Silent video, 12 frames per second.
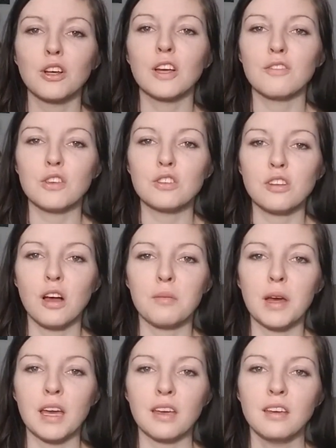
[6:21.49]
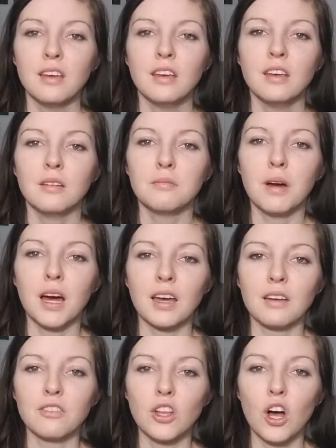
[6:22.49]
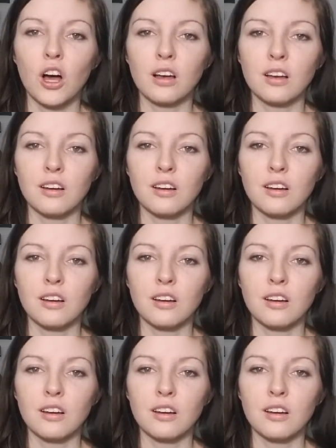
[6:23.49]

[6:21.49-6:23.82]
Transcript: If you saw my vlog